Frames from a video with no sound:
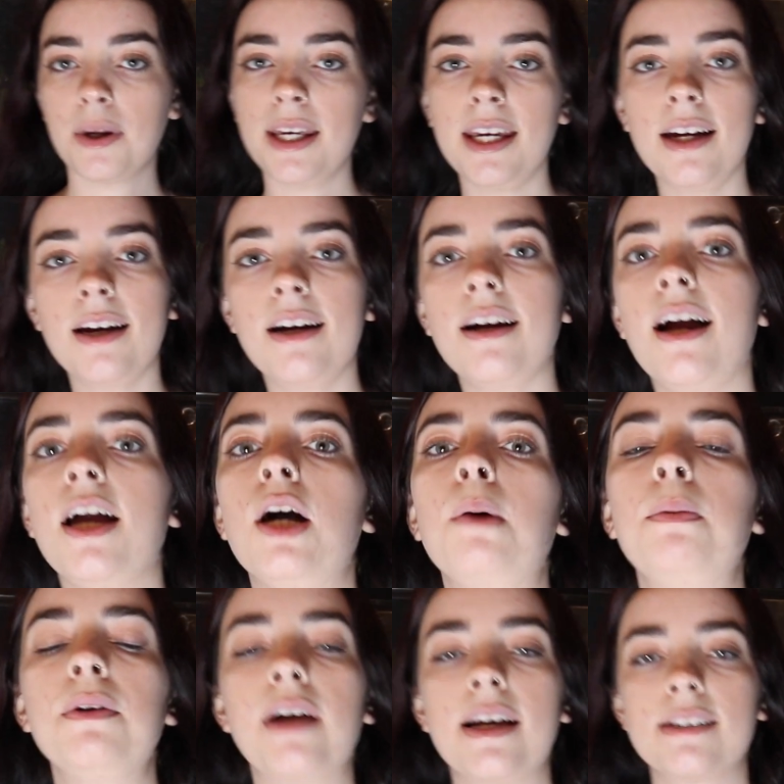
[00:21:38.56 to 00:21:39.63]
here. I
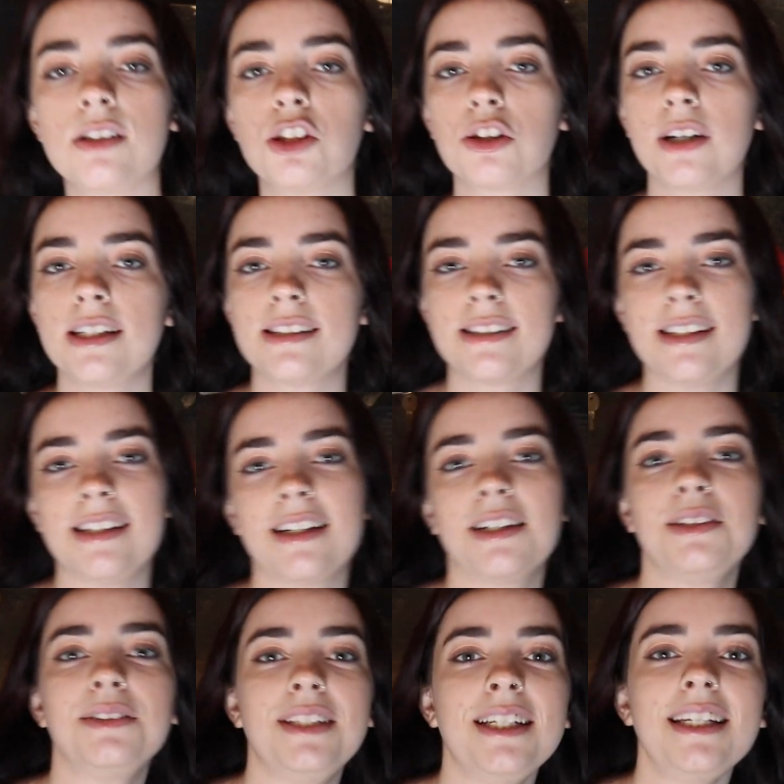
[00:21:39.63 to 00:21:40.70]
hope you guys enjoyed seeing
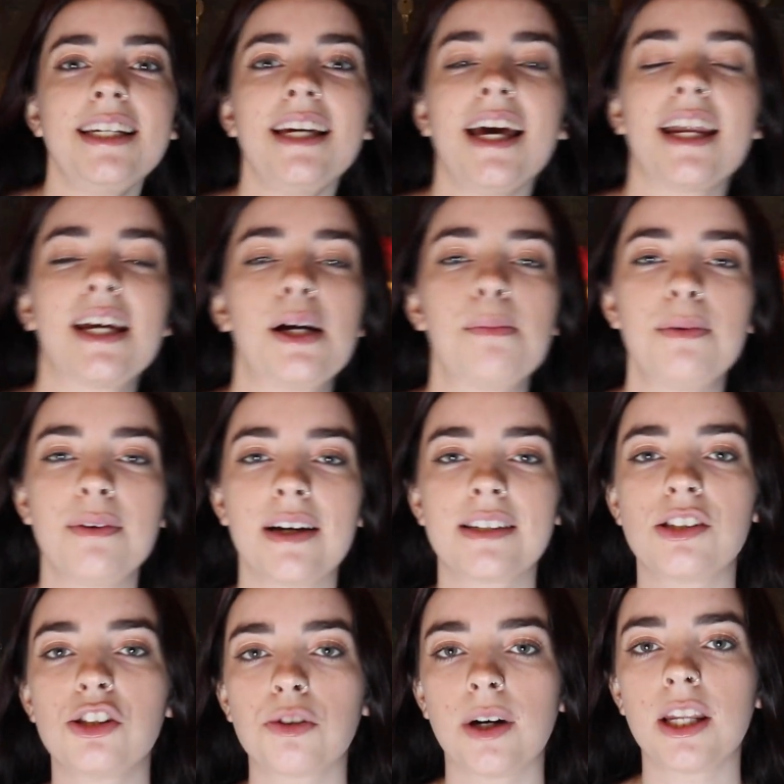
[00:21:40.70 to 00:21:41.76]
Houdini, and I hope you
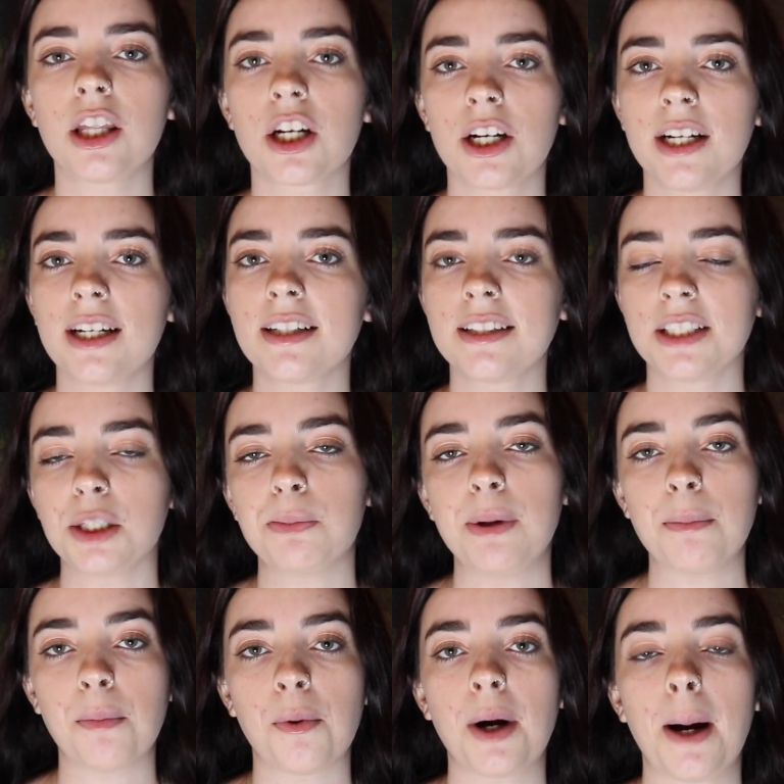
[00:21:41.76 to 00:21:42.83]
guys enjoyed learning a little
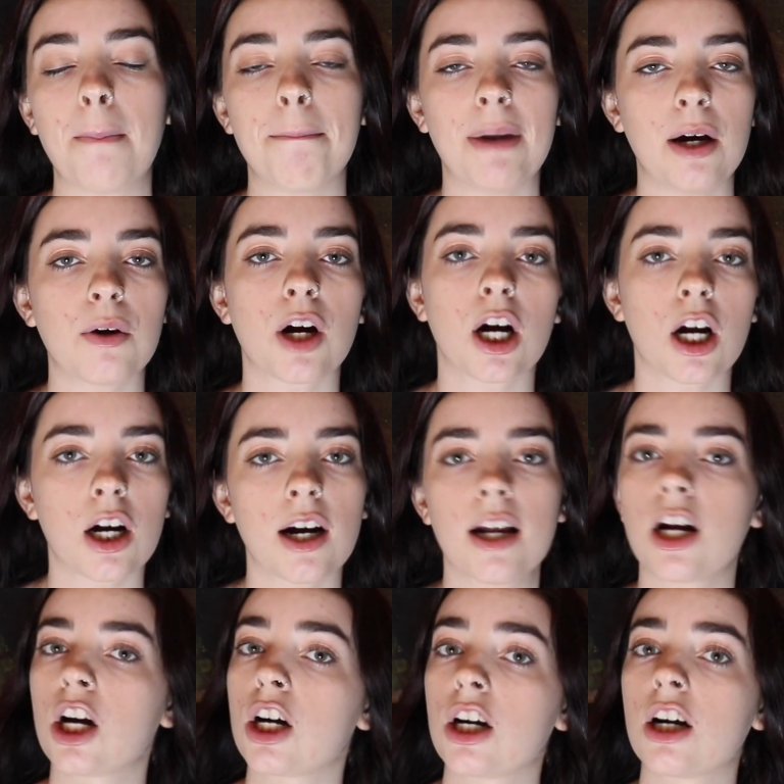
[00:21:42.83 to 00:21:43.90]
bit more about her and
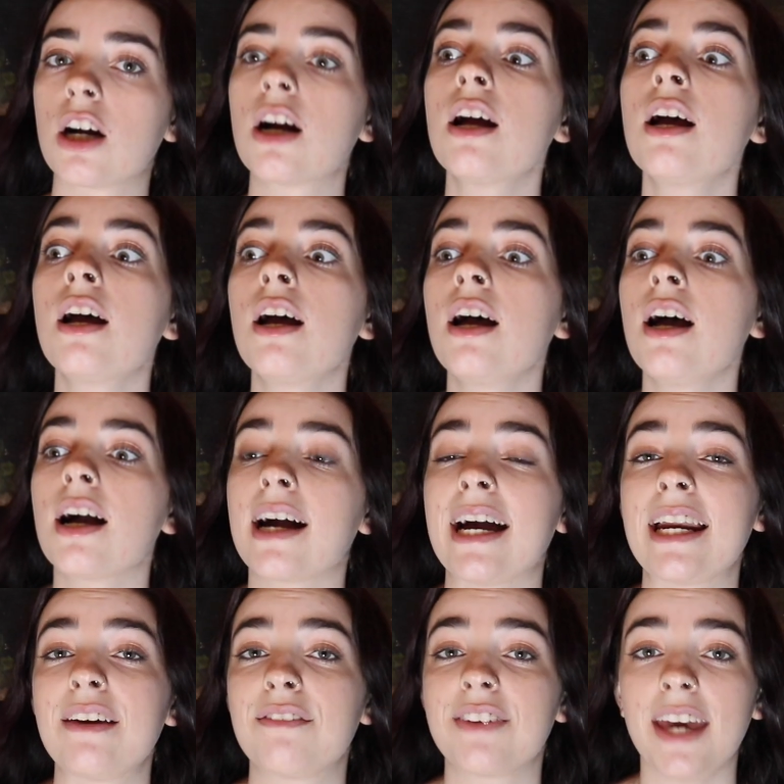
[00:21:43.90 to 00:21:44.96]
her
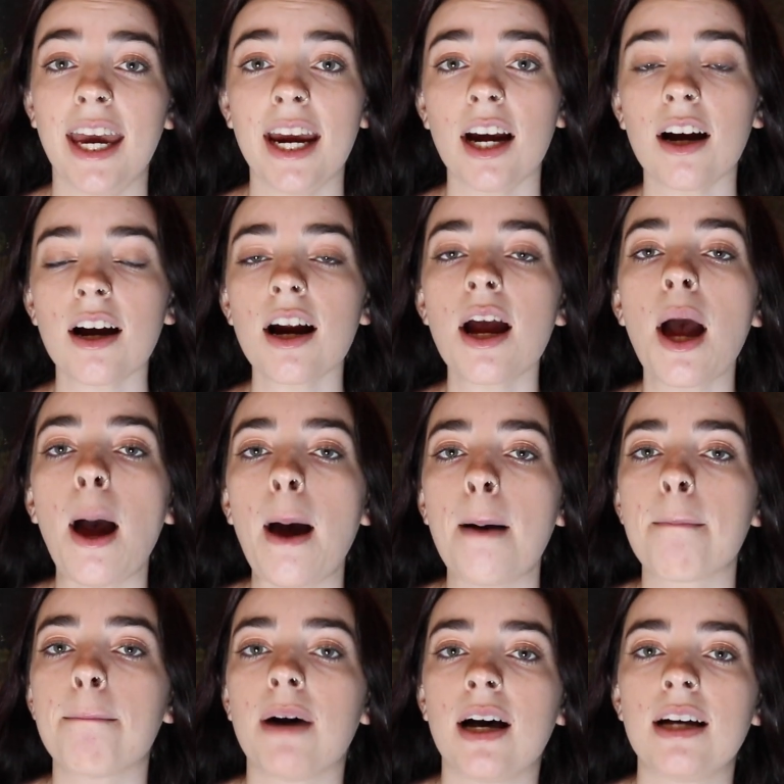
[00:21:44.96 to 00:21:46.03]
kind of care.
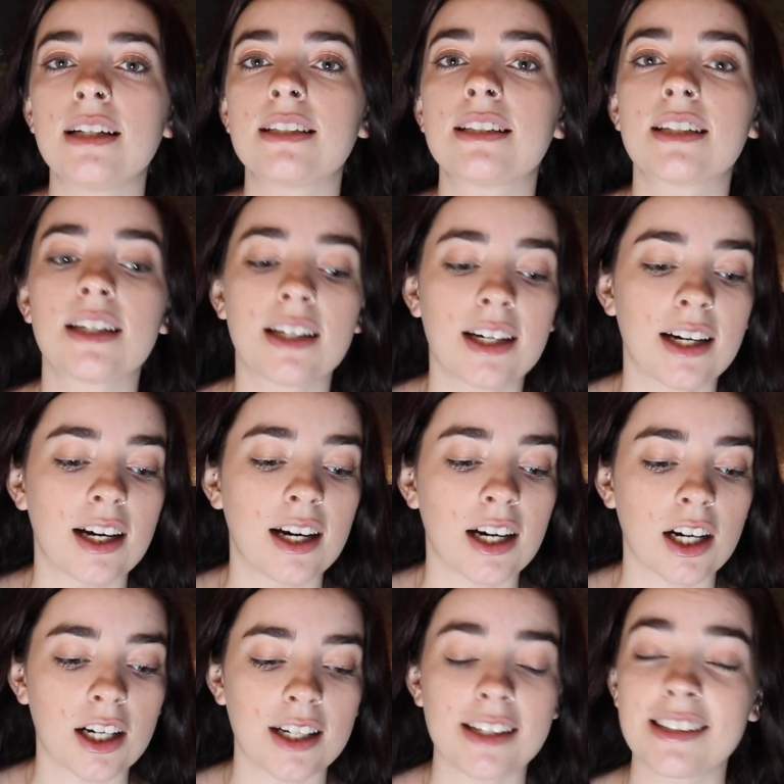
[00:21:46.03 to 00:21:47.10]
But
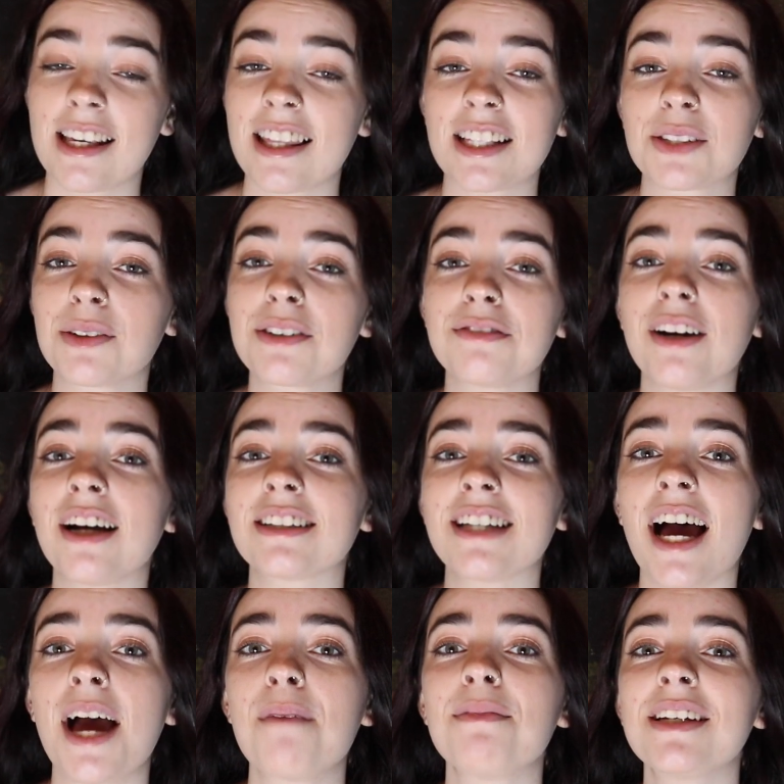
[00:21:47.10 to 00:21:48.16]
I'm gonna say this one final
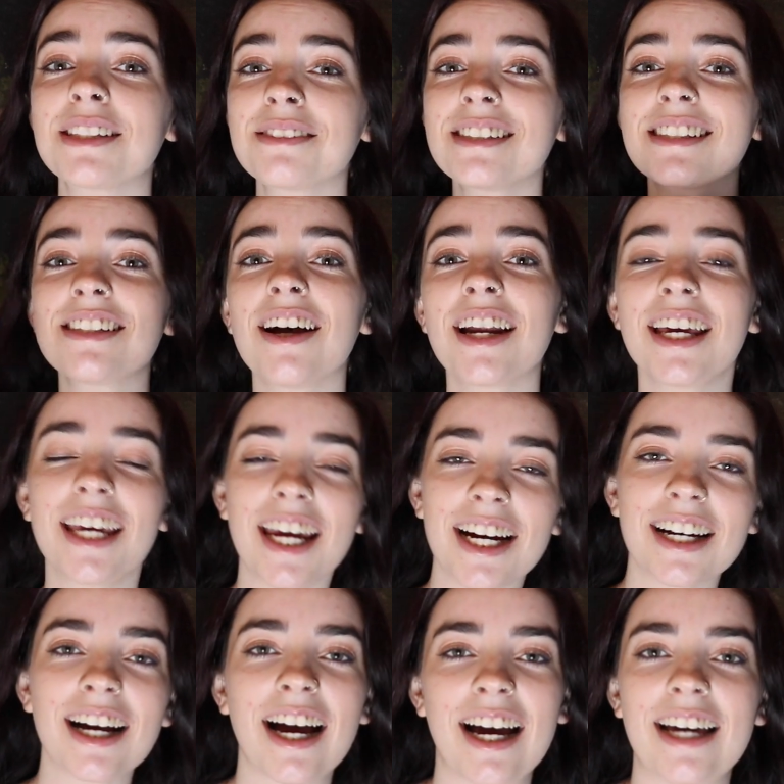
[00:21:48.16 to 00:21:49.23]
time, this was not a
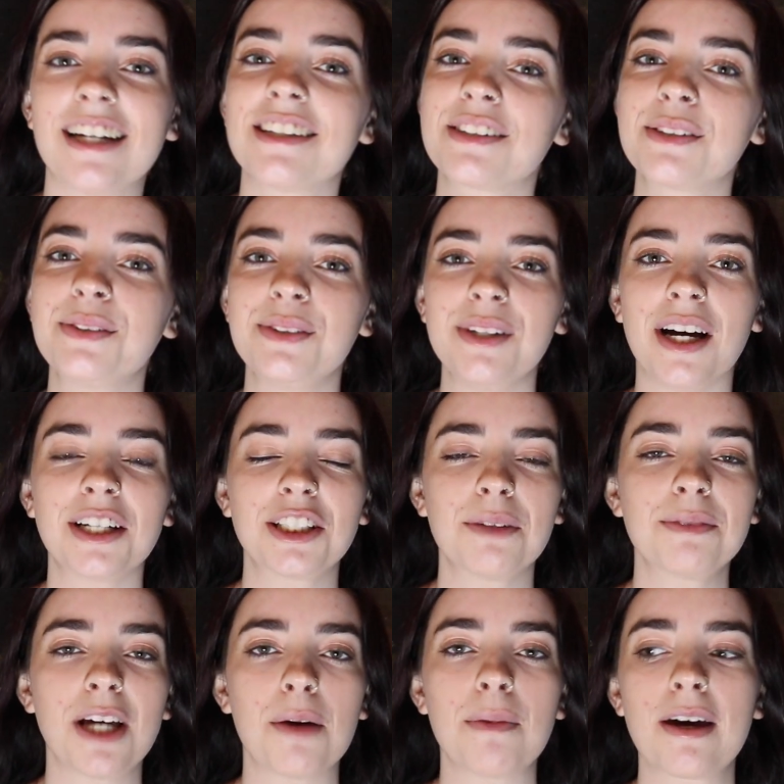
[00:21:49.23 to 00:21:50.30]
care guide, so do not
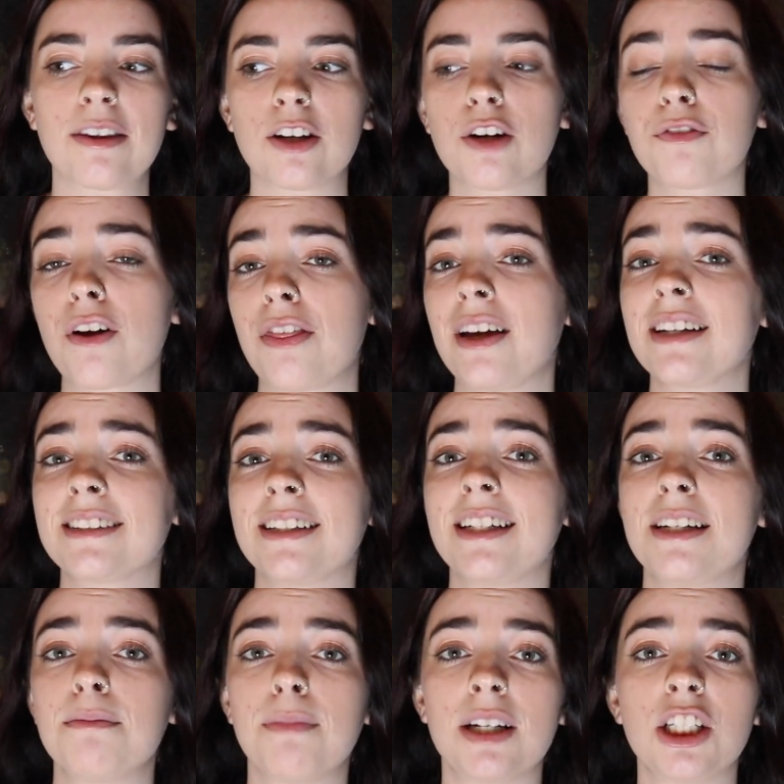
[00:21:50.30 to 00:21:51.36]
jump down my throat for things I
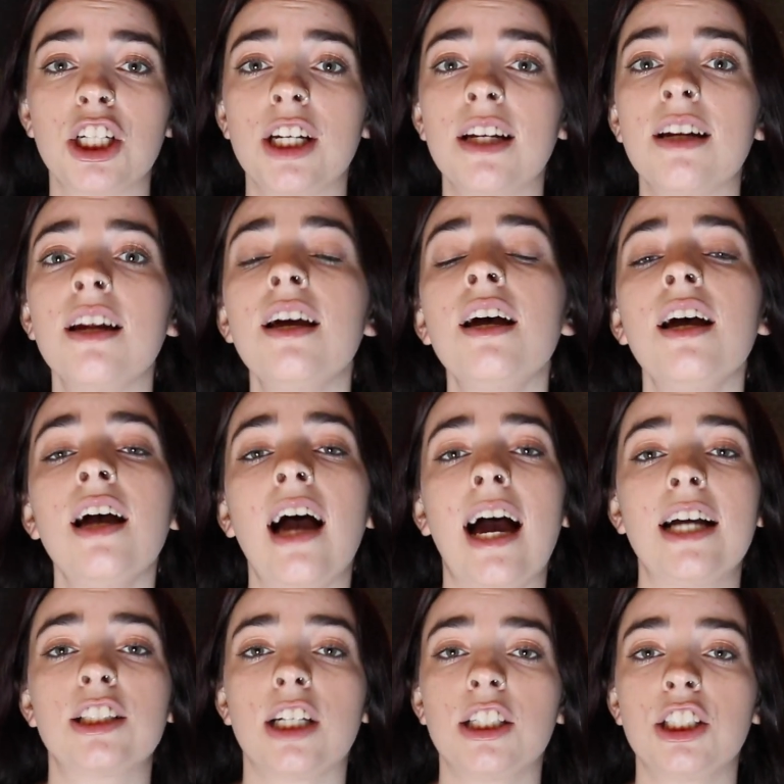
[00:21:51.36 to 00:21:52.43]
didn't mention.
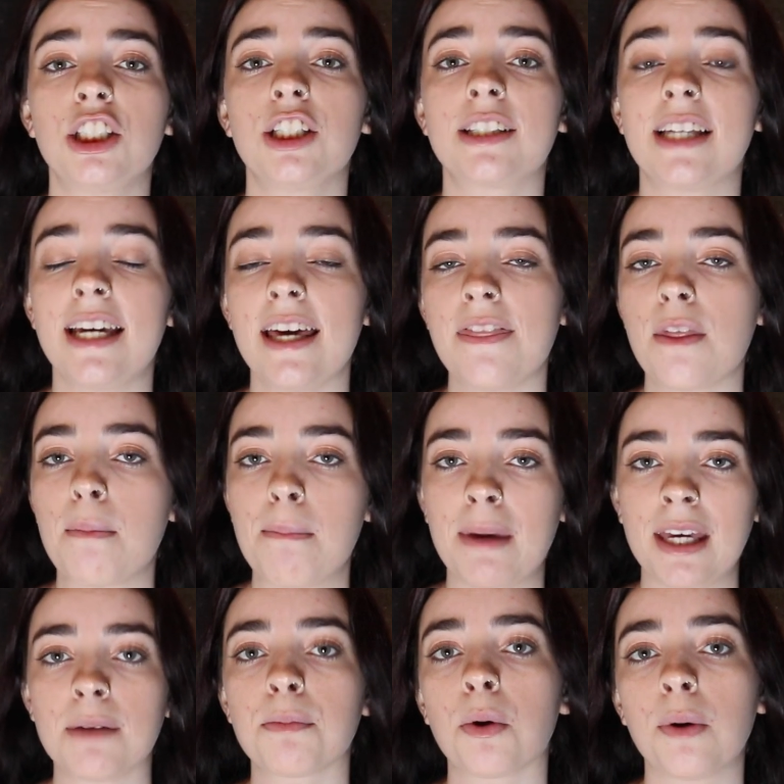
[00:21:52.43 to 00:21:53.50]
I tried to just hit the
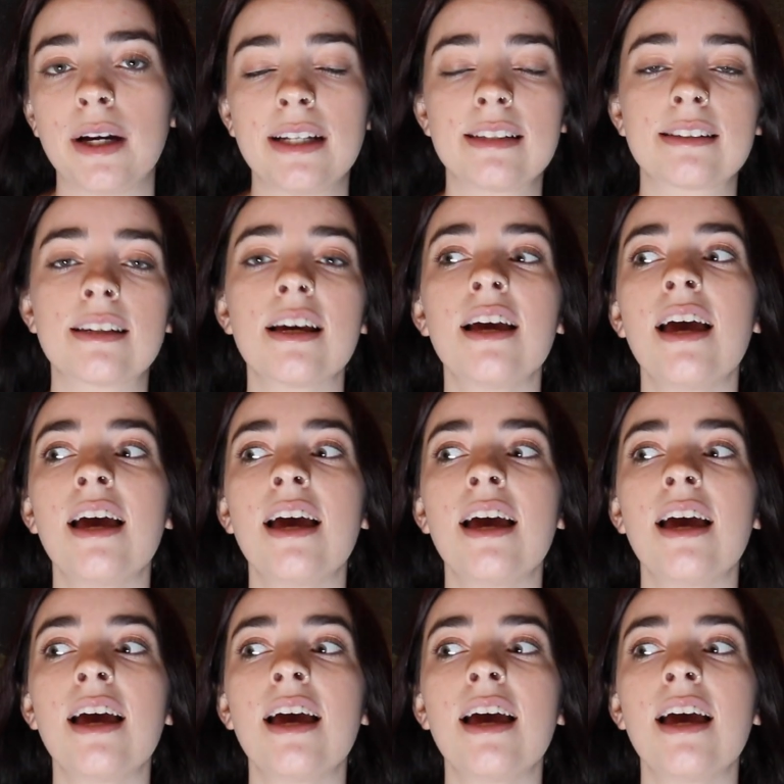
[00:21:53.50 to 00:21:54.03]
main points